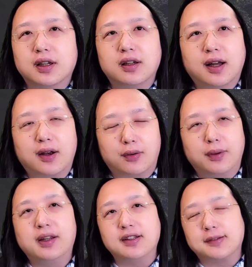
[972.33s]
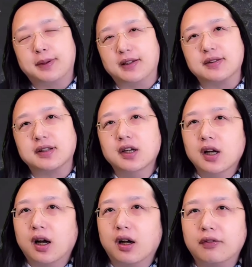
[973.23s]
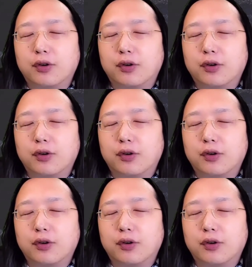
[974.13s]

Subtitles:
I already spent 4